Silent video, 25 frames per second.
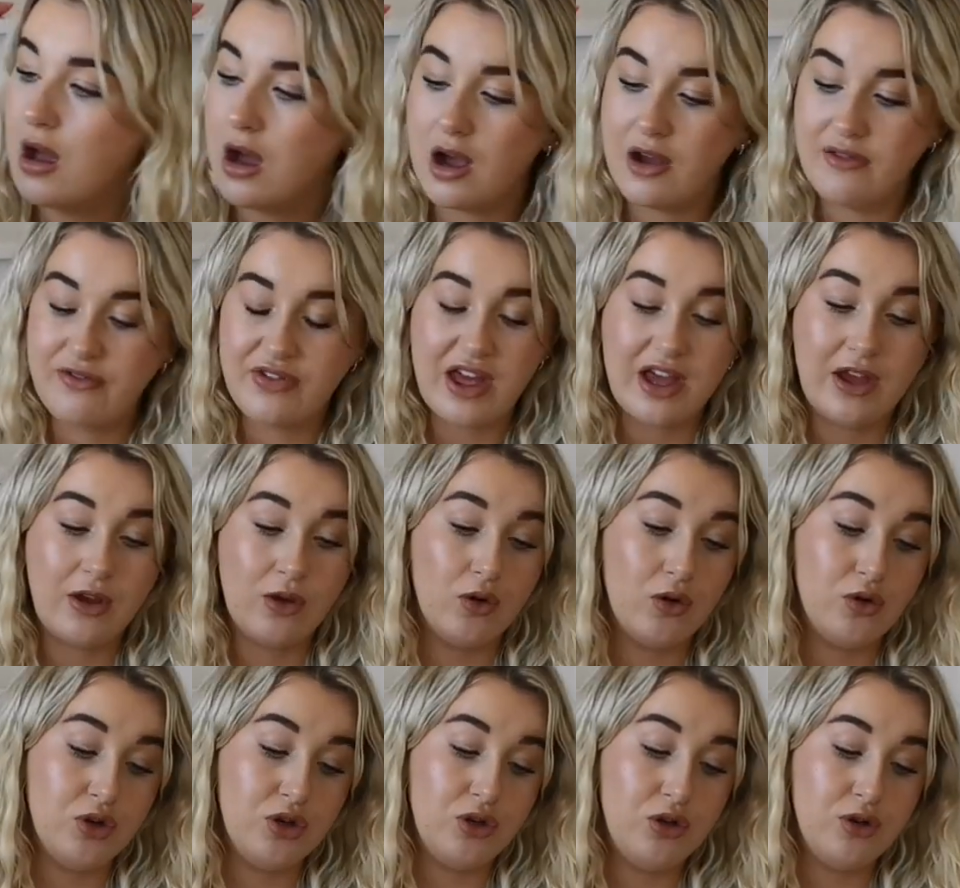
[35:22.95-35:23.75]
I've then
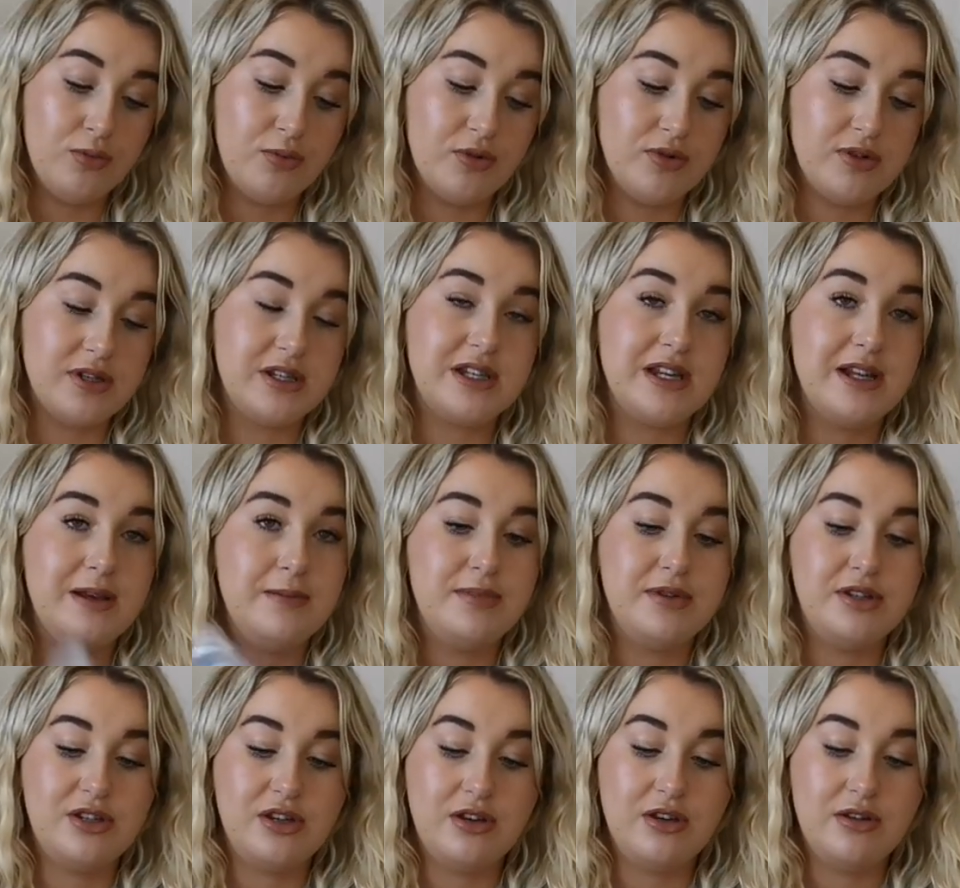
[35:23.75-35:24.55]
got newborn
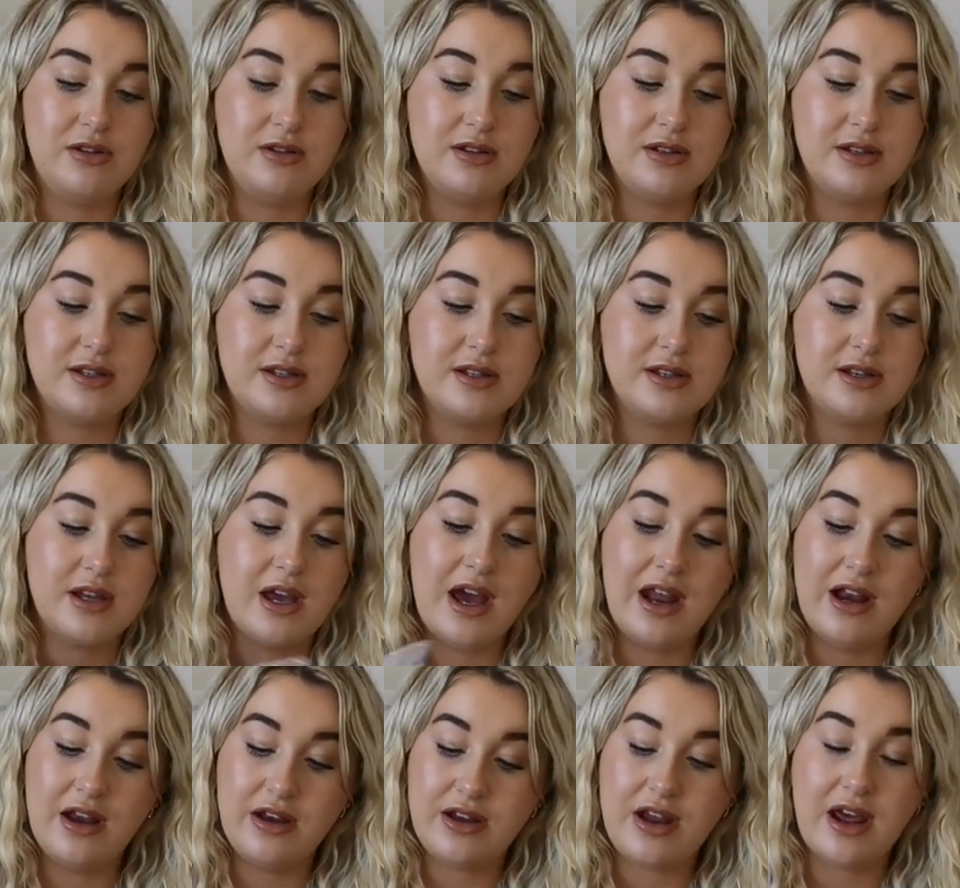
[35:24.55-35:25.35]
sleep suits,
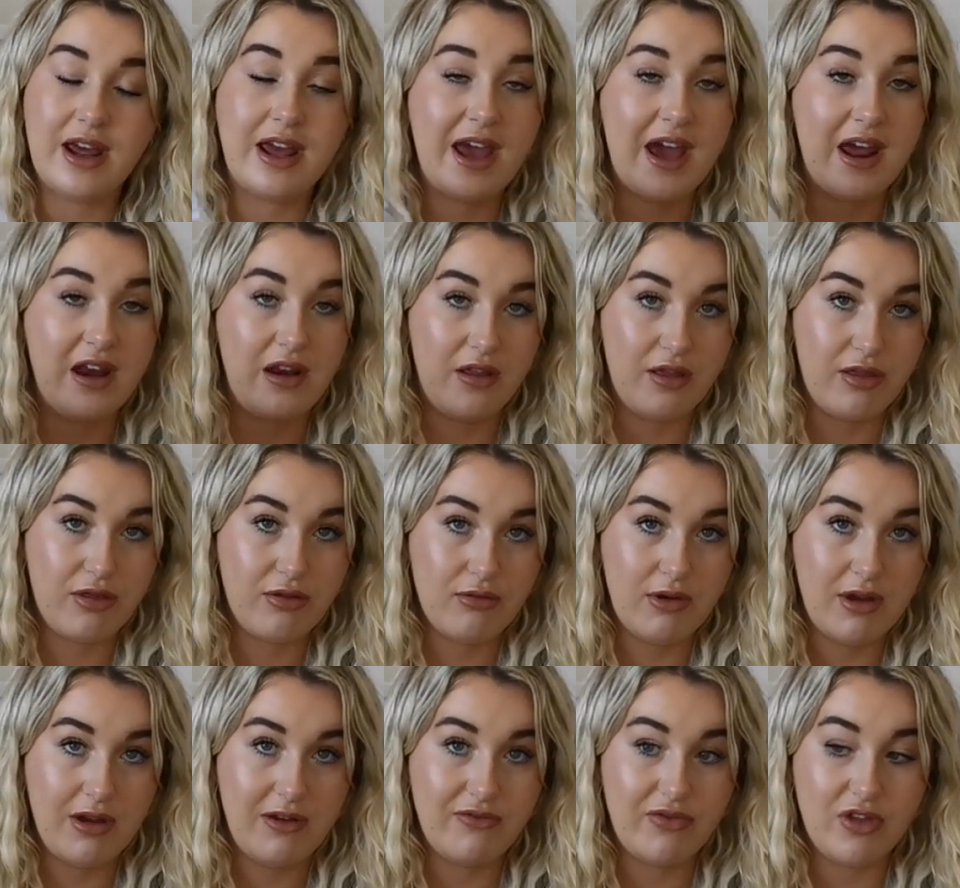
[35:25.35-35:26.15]
and again
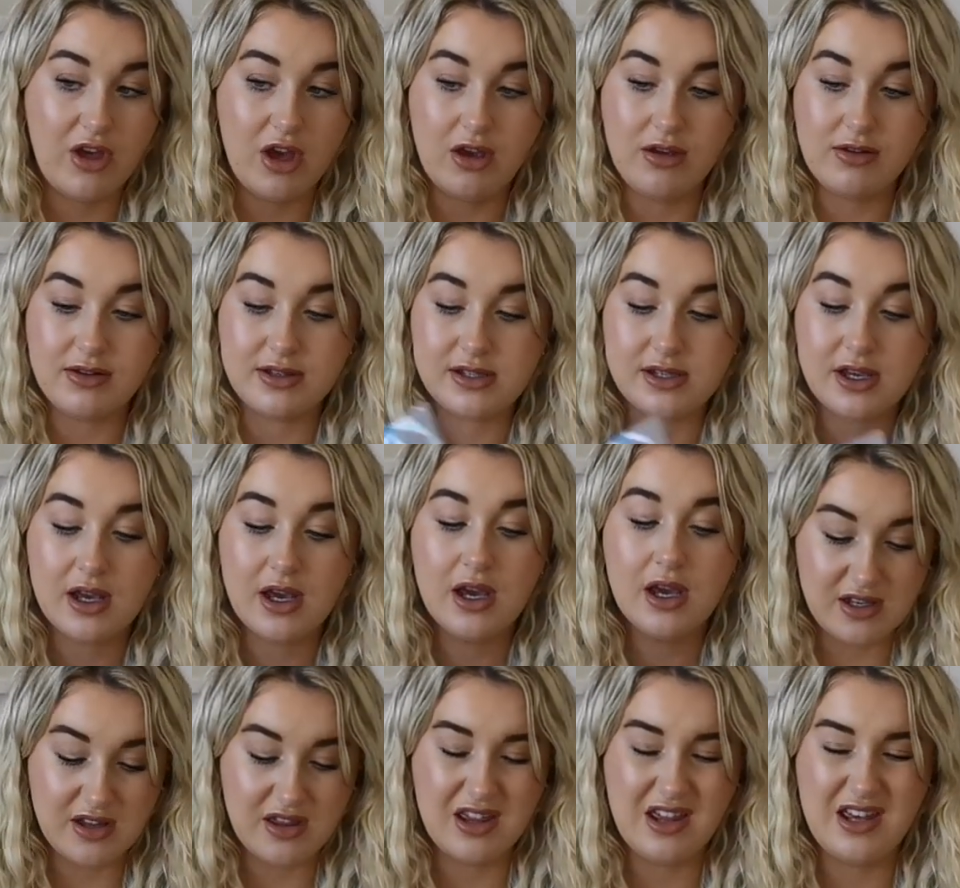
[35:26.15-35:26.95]
3 of those.
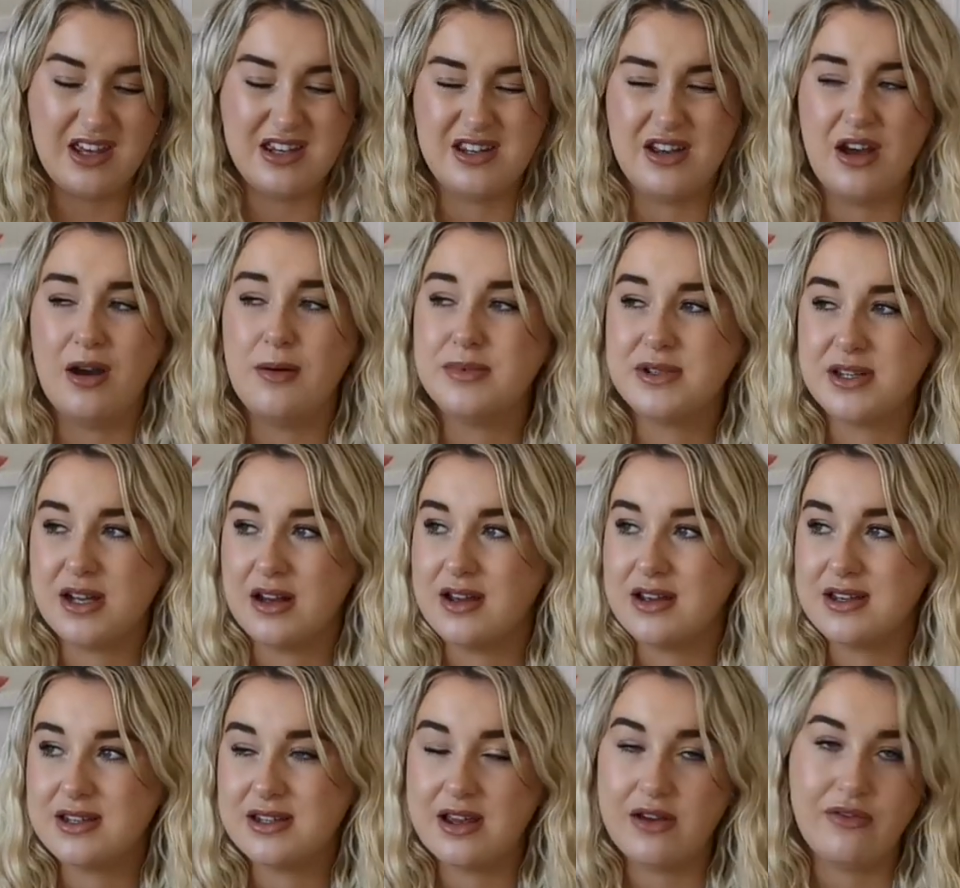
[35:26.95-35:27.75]
I think these are up to
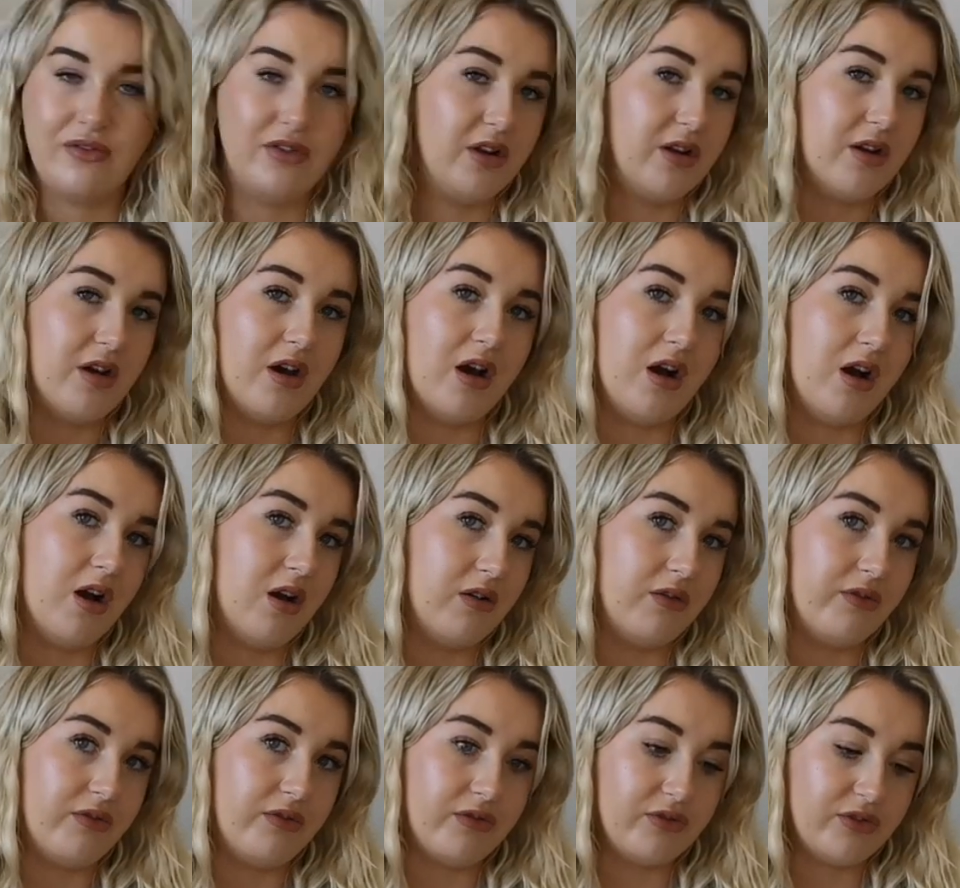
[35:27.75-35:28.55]
like
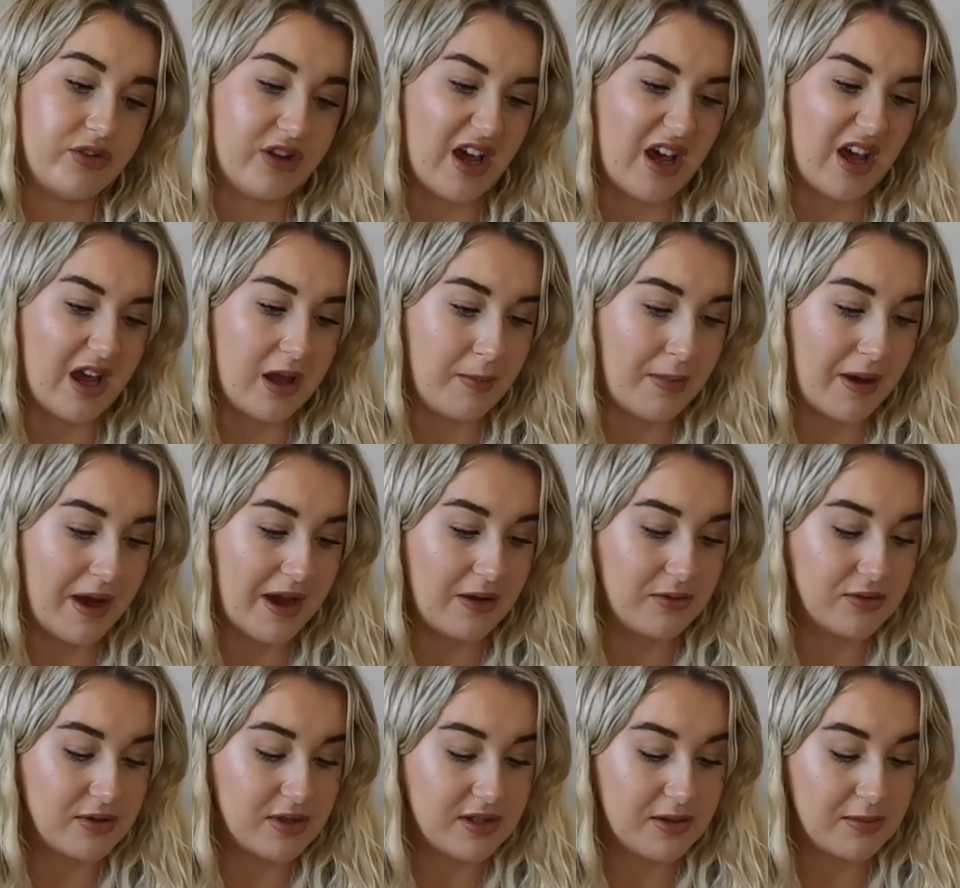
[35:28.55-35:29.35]
£7.5 to
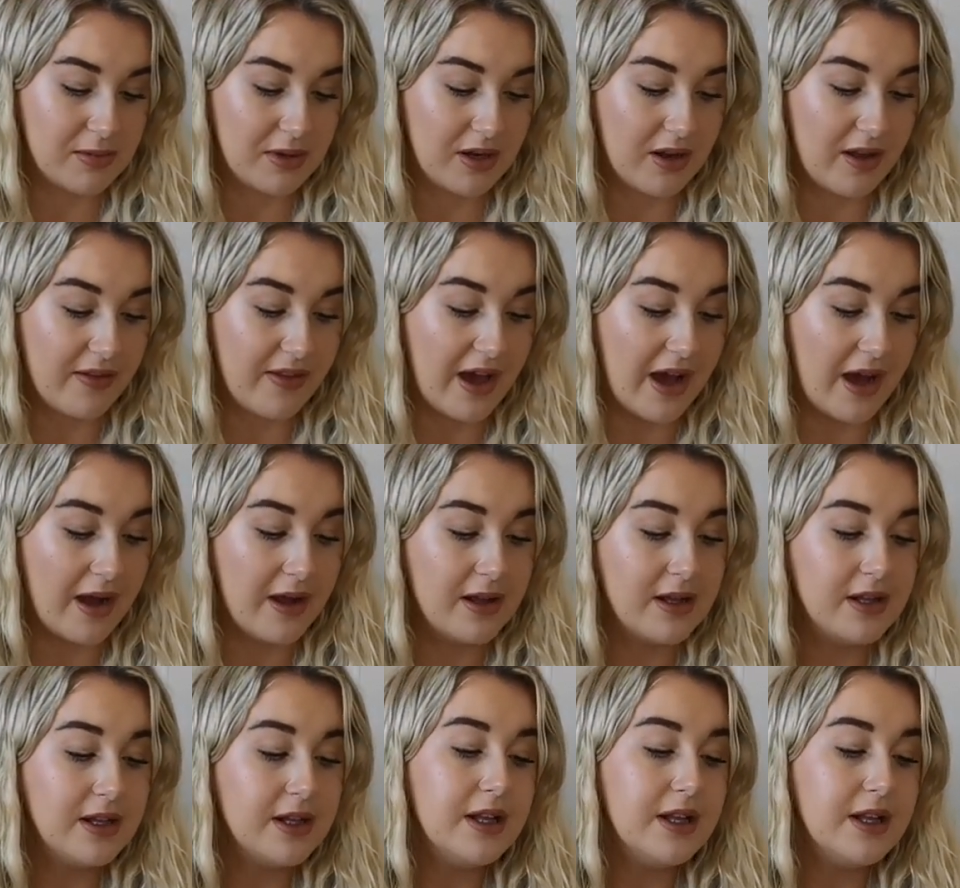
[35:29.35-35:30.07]
£8 or something like that.